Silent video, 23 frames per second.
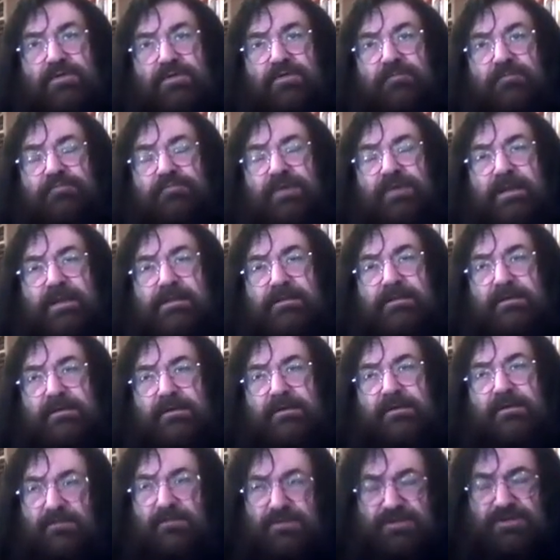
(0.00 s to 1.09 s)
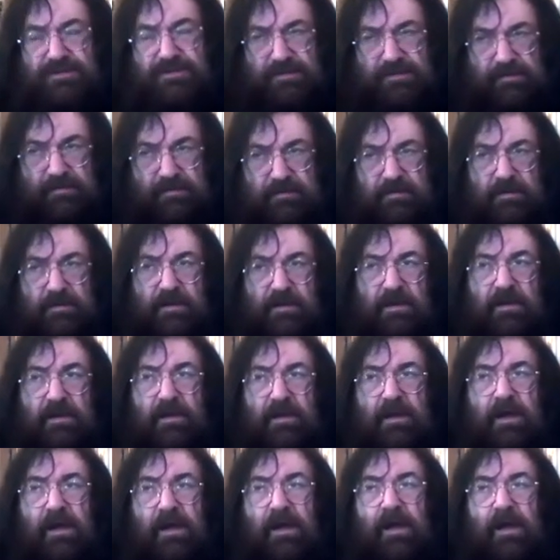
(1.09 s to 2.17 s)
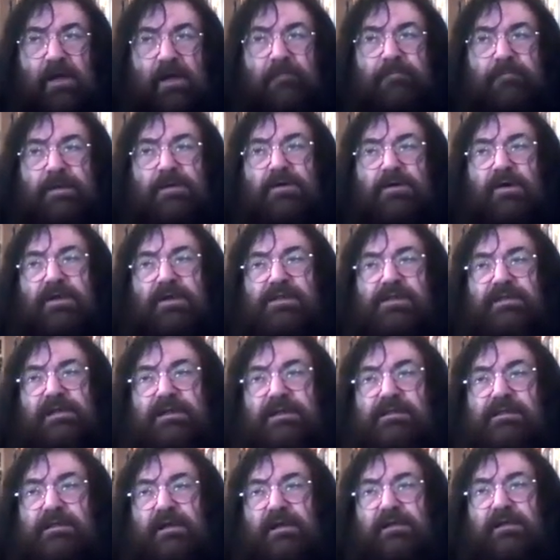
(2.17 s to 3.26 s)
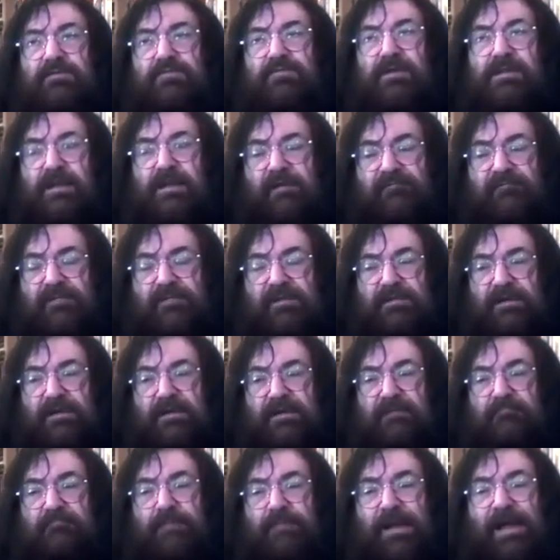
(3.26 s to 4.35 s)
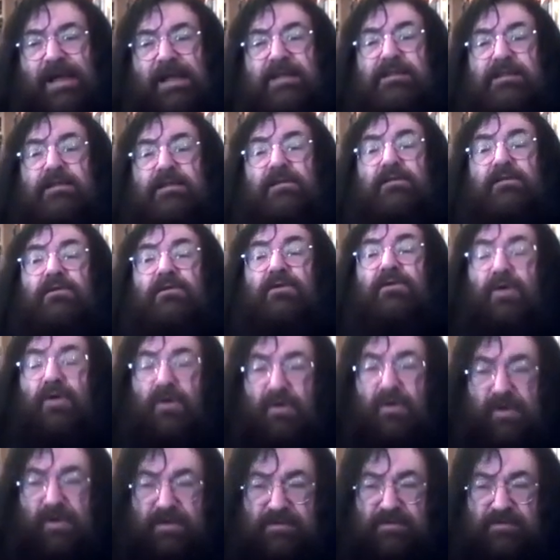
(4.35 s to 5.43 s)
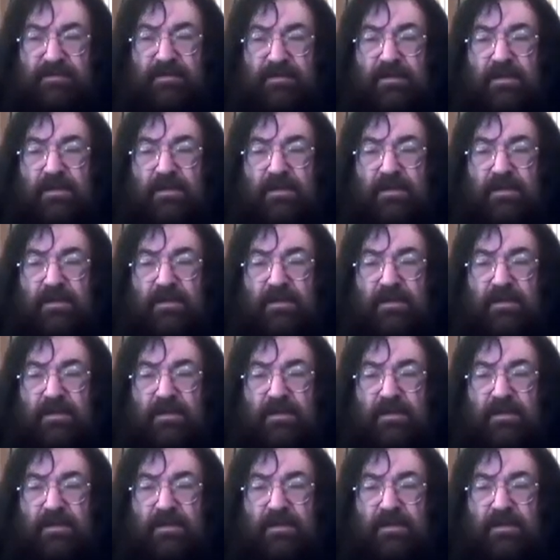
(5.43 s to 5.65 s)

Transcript: to prosecution because these countries have indeed passed laws